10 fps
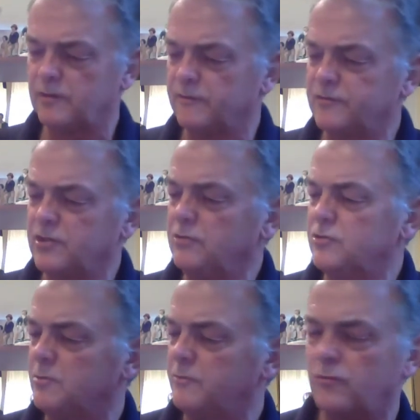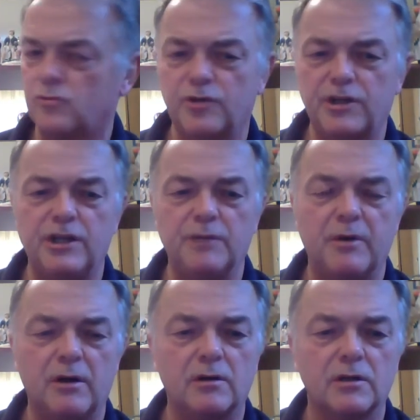I've shown you some before, Cricket in the
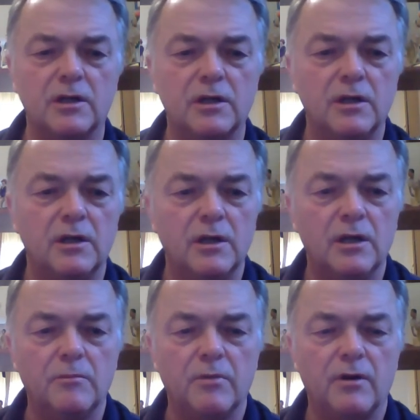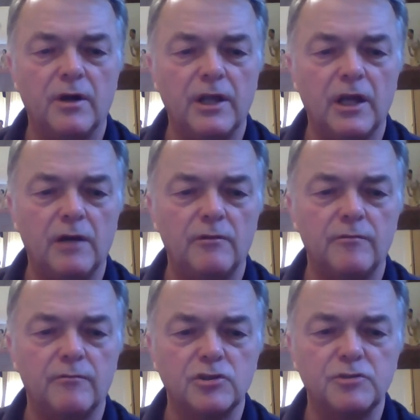Park by
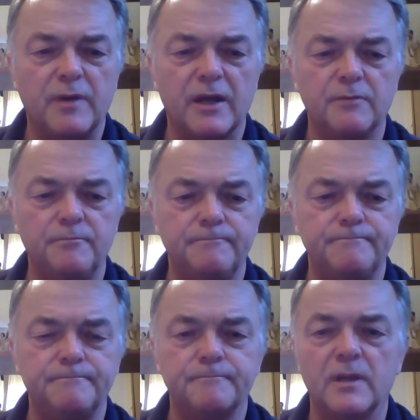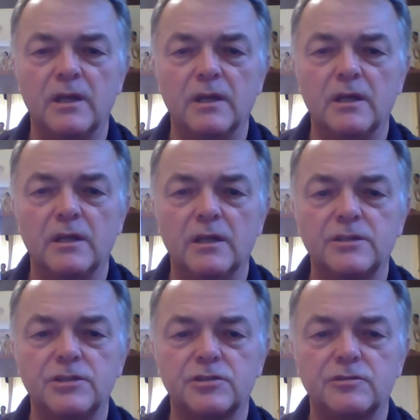Roger Packham.
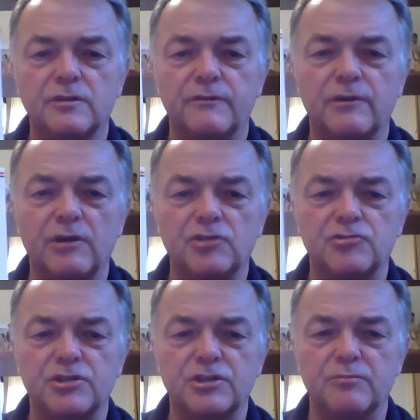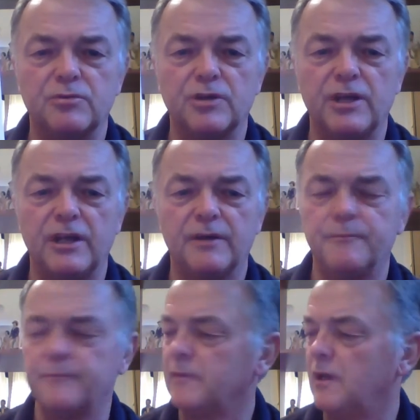This is a very interesting book here,
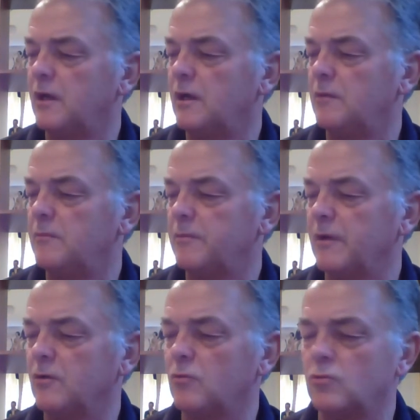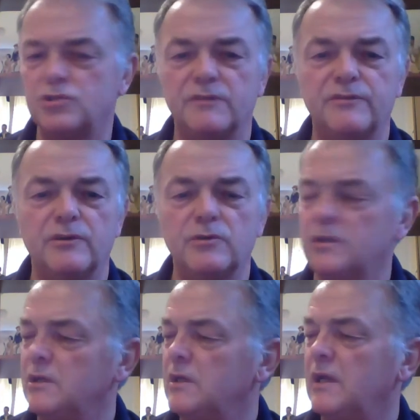about Lord Sheffield
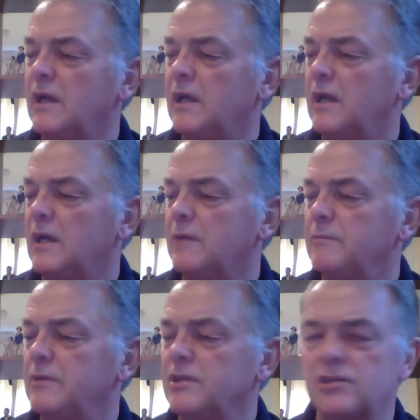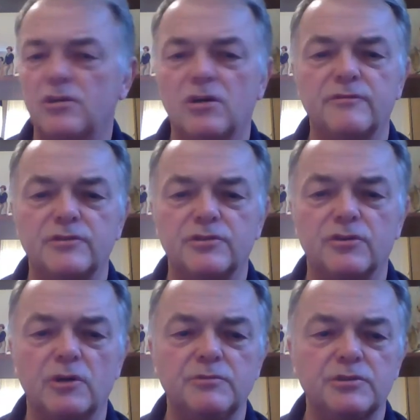and his life and
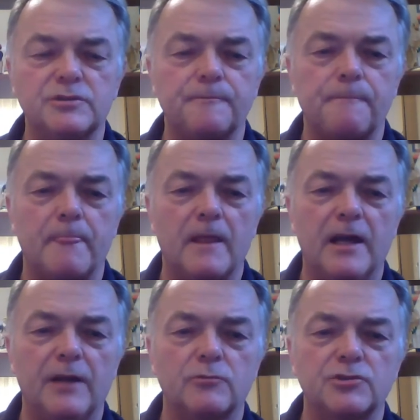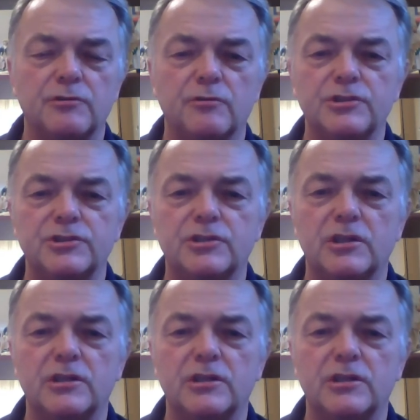times, and also his